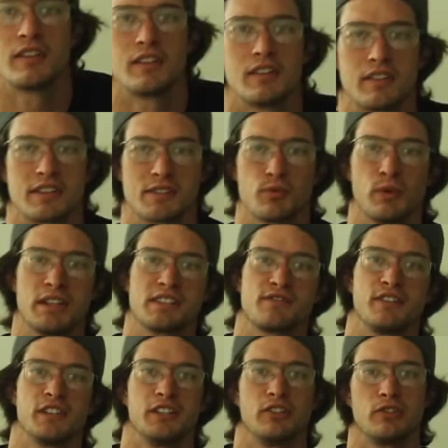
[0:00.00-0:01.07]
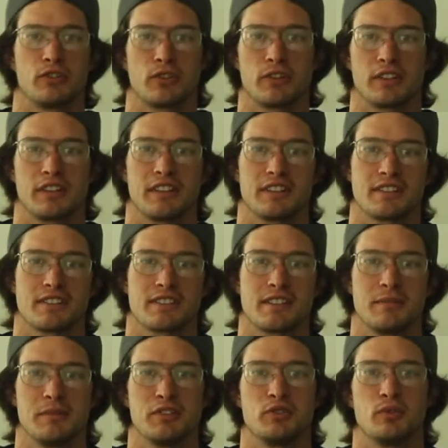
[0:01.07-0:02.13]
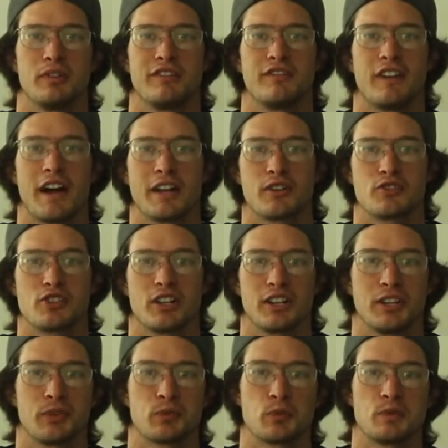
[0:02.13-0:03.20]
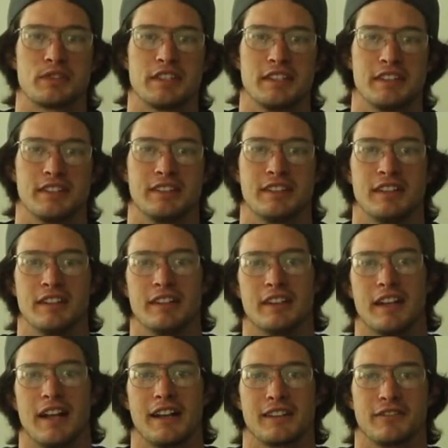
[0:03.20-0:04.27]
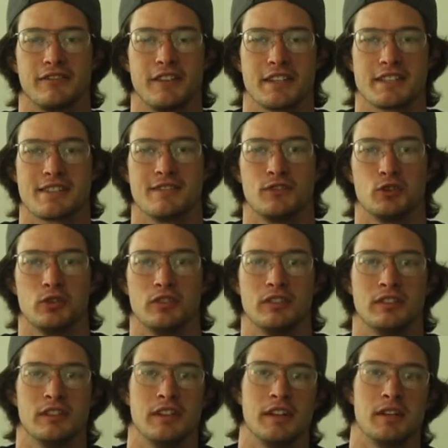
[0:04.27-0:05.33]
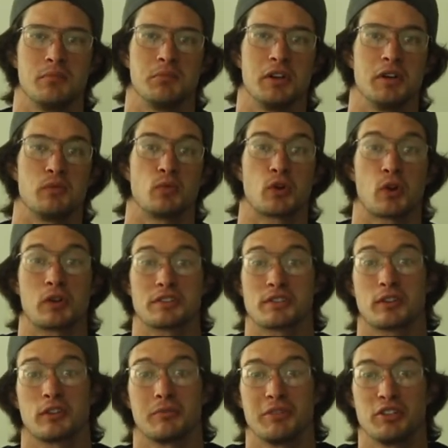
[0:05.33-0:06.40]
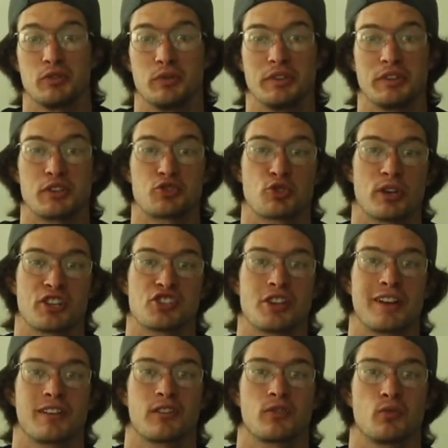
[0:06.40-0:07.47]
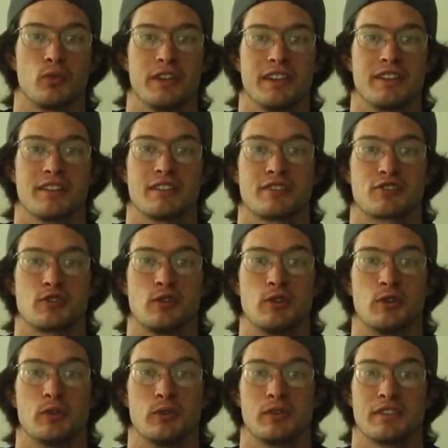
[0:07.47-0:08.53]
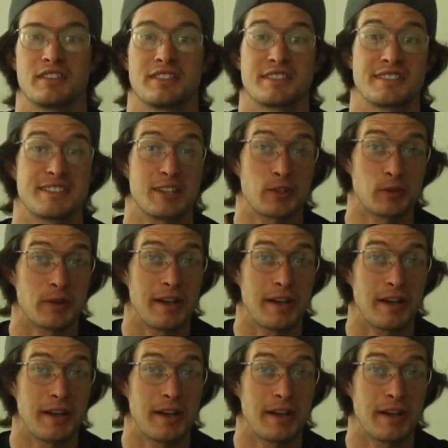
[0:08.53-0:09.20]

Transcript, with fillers: In this week's video you're going to get to see me do a fire juggling routine at a festival, but we're also going to be doing the trick shot of the week, so stick